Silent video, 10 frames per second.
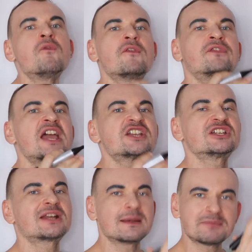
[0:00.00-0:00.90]
of a
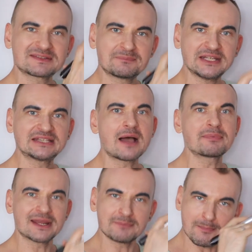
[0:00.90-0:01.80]
fraction, can be split
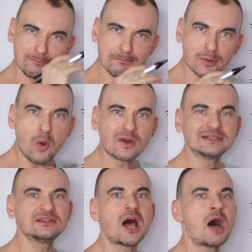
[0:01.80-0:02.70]
up, can be
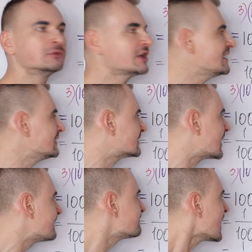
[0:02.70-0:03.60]
broken down
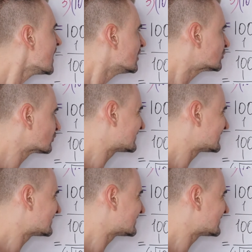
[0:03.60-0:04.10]
into 2